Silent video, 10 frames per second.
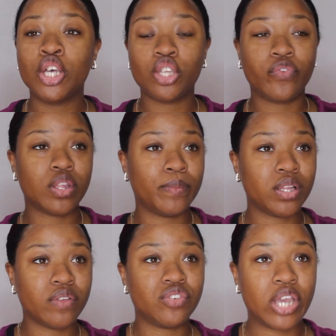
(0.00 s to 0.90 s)
So for the
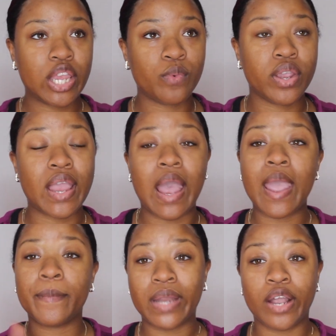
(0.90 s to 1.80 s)
month of January,
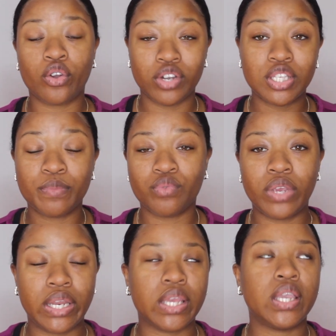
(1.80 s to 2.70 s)
I'm not going to be
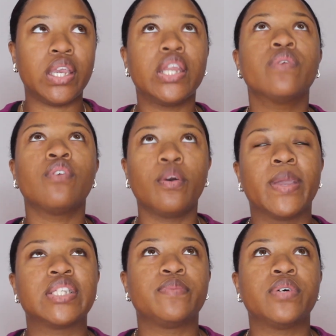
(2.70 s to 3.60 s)
reading any
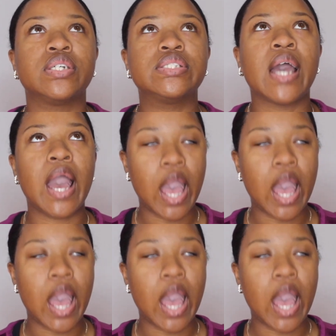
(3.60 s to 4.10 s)
romance books.